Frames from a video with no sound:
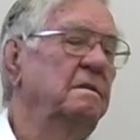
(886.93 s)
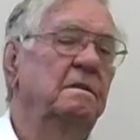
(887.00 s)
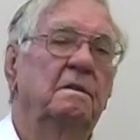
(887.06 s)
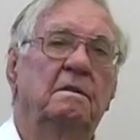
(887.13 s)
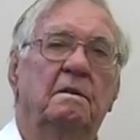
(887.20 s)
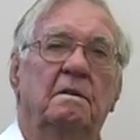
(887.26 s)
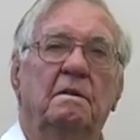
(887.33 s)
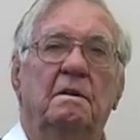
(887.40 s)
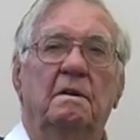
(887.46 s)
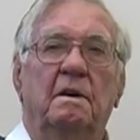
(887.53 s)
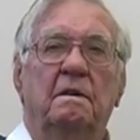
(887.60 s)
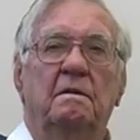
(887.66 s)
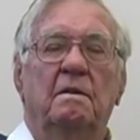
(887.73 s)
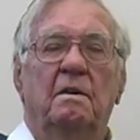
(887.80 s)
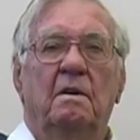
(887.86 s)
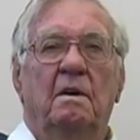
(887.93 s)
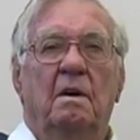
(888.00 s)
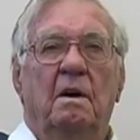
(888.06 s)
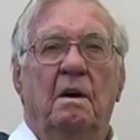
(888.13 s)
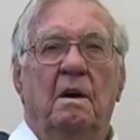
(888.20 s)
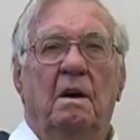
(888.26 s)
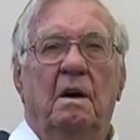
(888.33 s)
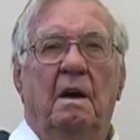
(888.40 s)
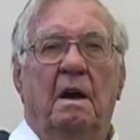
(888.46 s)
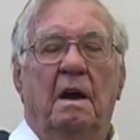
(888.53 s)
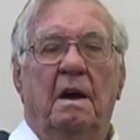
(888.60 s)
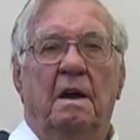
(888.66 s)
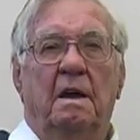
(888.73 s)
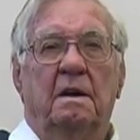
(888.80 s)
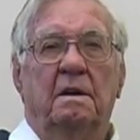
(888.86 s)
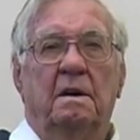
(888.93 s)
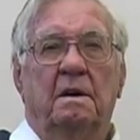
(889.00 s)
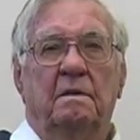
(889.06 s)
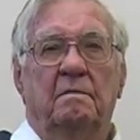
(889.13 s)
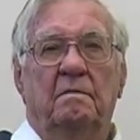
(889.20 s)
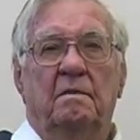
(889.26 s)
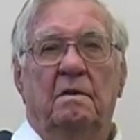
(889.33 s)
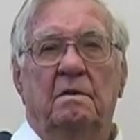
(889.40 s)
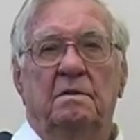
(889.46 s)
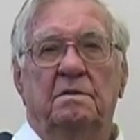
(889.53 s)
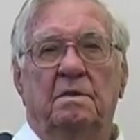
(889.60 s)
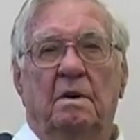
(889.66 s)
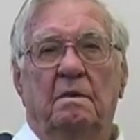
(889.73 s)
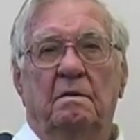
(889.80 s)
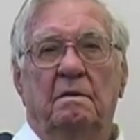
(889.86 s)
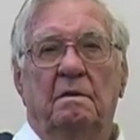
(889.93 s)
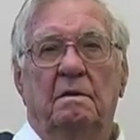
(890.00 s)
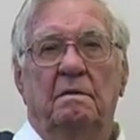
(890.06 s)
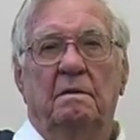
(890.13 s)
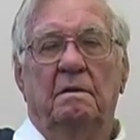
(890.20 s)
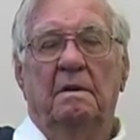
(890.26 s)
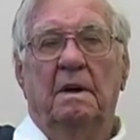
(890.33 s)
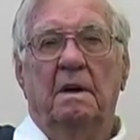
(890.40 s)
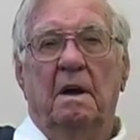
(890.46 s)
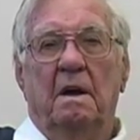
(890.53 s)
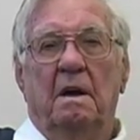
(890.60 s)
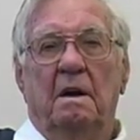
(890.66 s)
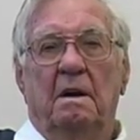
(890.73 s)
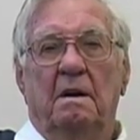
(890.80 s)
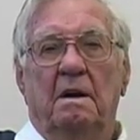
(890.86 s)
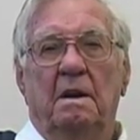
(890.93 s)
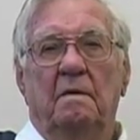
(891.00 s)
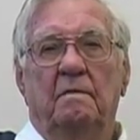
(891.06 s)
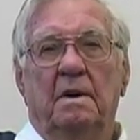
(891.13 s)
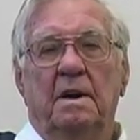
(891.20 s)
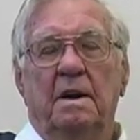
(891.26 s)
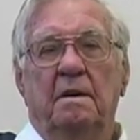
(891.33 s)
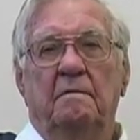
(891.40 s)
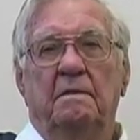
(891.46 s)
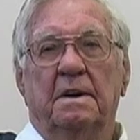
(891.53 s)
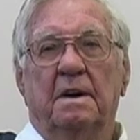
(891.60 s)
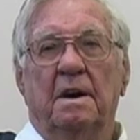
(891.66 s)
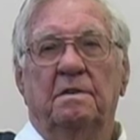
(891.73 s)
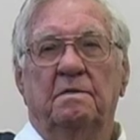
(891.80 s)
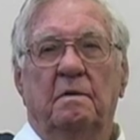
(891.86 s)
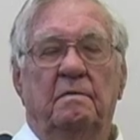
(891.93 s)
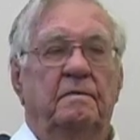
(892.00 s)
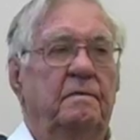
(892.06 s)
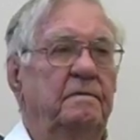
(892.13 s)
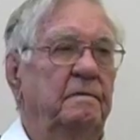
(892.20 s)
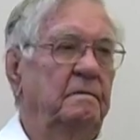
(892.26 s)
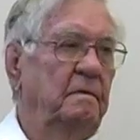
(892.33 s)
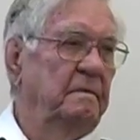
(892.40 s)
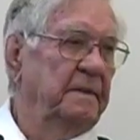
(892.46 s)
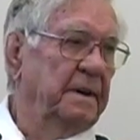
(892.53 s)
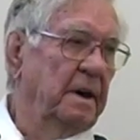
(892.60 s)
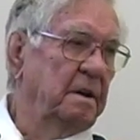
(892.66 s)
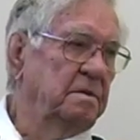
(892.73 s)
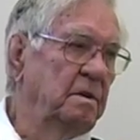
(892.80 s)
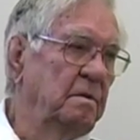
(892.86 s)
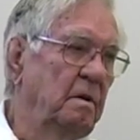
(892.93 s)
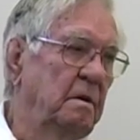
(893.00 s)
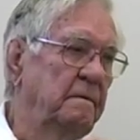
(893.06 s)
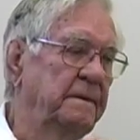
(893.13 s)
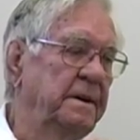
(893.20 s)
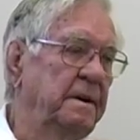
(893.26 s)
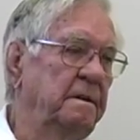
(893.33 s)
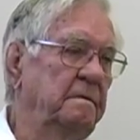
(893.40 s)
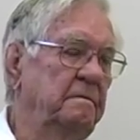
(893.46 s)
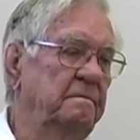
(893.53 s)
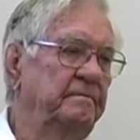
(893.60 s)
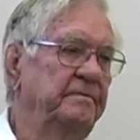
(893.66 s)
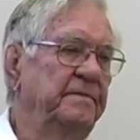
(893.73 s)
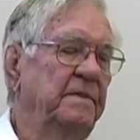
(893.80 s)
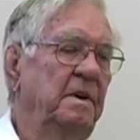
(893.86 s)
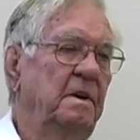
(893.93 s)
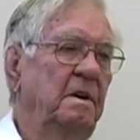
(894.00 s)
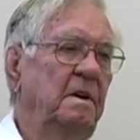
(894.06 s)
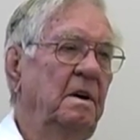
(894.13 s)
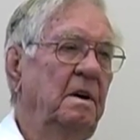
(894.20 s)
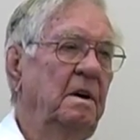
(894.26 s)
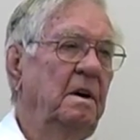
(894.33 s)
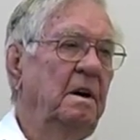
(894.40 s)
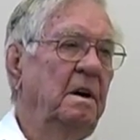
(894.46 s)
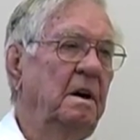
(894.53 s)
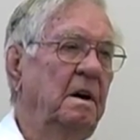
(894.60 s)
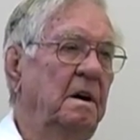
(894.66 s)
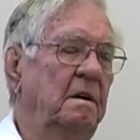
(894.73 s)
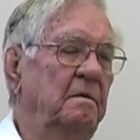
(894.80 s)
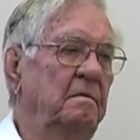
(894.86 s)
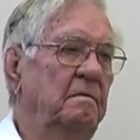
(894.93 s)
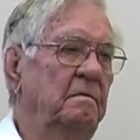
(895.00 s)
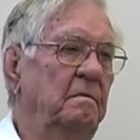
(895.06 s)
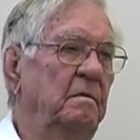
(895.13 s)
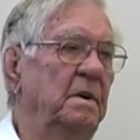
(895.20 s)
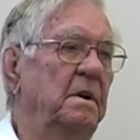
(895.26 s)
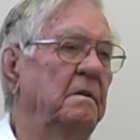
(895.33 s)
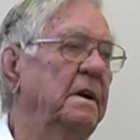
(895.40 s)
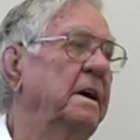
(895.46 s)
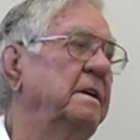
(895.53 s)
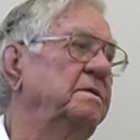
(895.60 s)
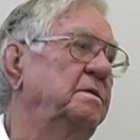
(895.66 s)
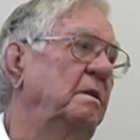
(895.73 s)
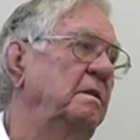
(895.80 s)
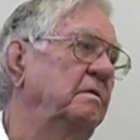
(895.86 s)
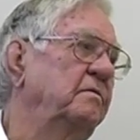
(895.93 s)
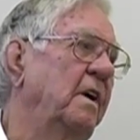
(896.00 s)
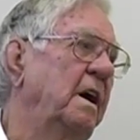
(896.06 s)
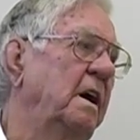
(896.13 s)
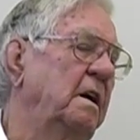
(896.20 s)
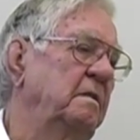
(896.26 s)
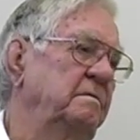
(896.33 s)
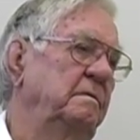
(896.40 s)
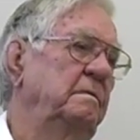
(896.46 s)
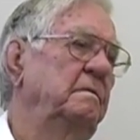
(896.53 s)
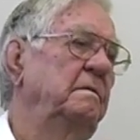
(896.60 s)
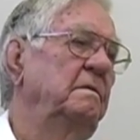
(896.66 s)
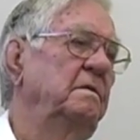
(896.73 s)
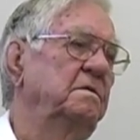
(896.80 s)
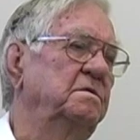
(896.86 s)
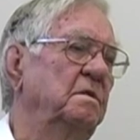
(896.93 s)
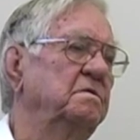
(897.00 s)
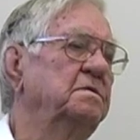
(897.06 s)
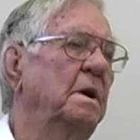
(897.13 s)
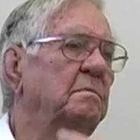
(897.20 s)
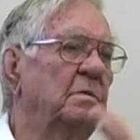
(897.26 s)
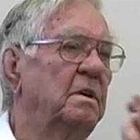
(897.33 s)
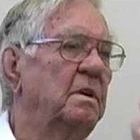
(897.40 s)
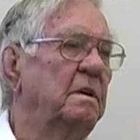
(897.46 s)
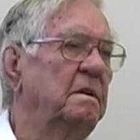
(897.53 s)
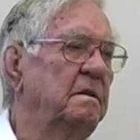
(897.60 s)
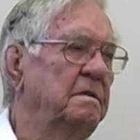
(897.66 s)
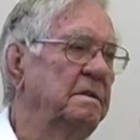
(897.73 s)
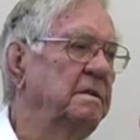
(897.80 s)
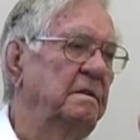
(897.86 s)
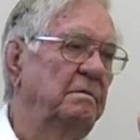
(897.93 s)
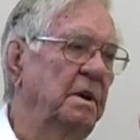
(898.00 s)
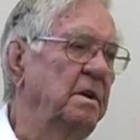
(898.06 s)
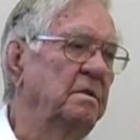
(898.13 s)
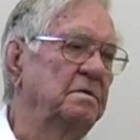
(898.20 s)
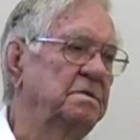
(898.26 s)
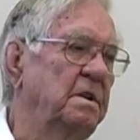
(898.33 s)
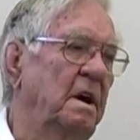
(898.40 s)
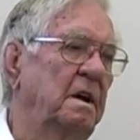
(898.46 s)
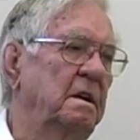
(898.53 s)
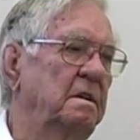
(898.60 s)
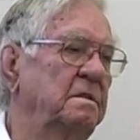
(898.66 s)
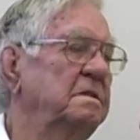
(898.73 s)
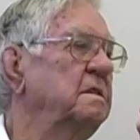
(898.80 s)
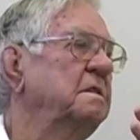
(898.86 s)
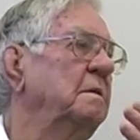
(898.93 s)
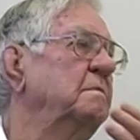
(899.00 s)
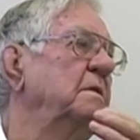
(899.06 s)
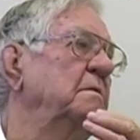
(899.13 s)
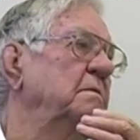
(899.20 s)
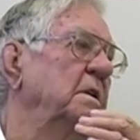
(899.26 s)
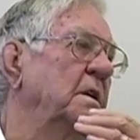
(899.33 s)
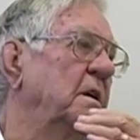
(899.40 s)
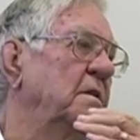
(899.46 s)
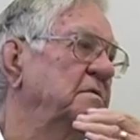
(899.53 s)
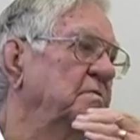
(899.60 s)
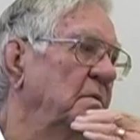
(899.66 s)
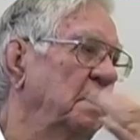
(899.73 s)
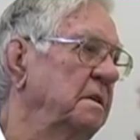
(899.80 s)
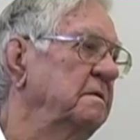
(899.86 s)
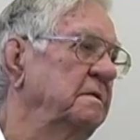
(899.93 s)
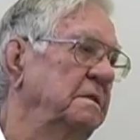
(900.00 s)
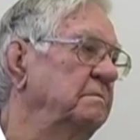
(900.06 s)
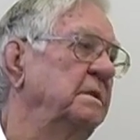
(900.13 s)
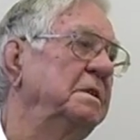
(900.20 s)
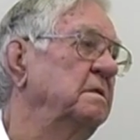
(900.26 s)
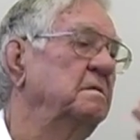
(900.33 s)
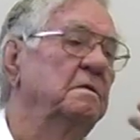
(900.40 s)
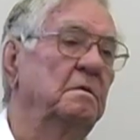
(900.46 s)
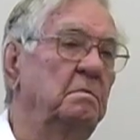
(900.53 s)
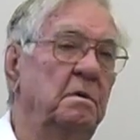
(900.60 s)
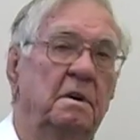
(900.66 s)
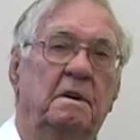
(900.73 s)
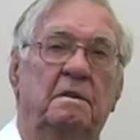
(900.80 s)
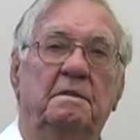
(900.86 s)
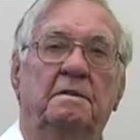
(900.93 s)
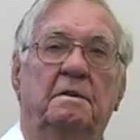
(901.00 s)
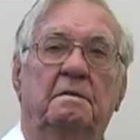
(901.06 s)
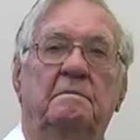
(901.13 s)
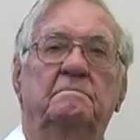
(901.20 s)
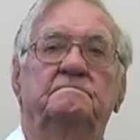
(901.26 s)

Everybody must have been sick. And so anyway, we got to, when we got to Normandy, we only had 35. Uh-huh. So somewhere, the radio silence, somewhere we lost one, and we don't know where, you know.